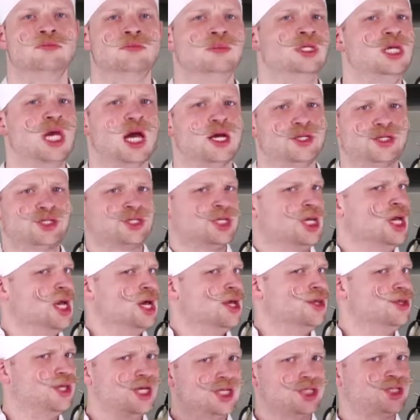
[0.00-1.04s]
Yes,
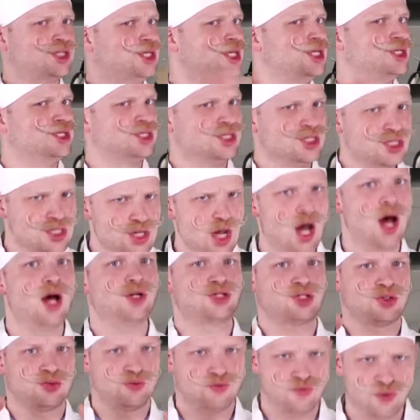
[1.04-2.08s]
this is
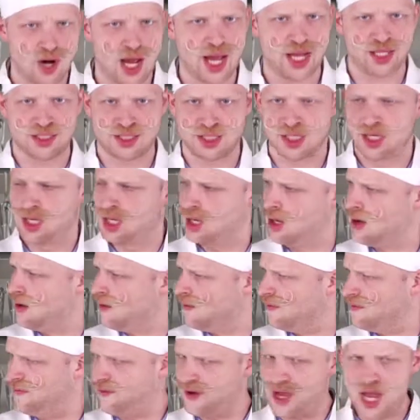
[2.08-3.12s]
not right.
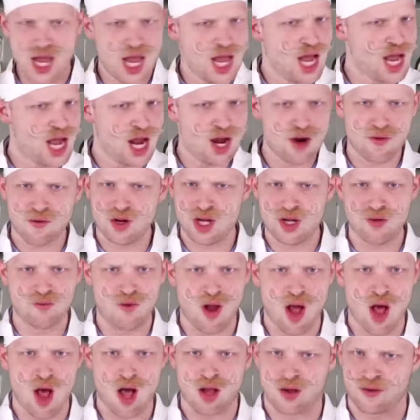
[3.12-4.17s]
Very
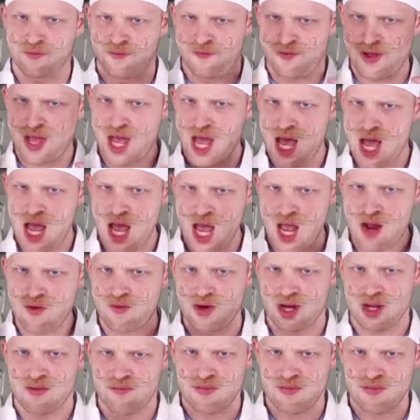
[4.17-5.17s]
wrong, very